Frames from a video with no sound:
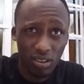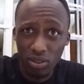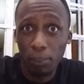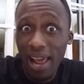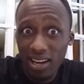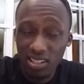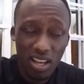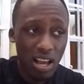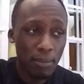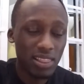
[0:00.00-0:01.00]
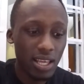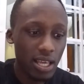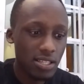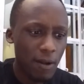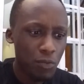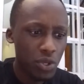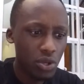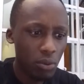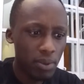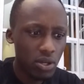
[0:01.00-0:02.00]
on the planet. But thing is,
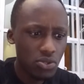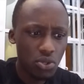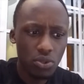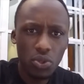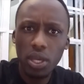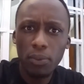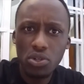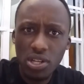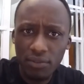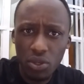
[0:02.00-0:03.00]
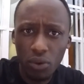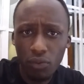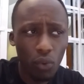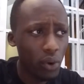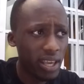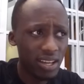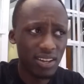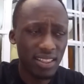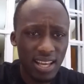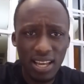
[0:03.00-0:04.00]
you know, because you keep on shoving your phone here
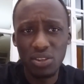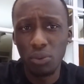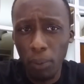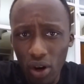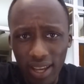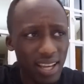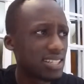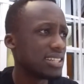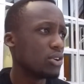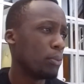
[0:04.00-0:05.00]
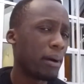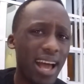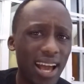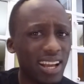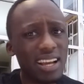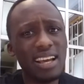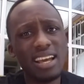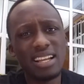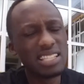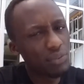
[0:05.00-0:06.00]
and there, in your pocket, in your bag,
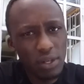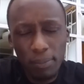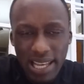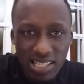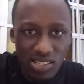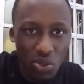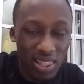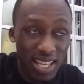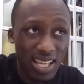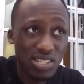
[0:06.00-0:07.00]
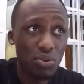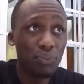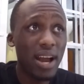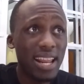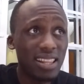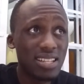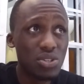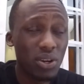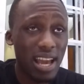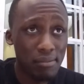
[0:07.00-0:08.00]
in different places. So the thing is, you find
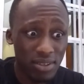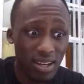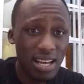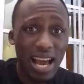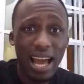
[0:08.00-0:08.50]
that your camera,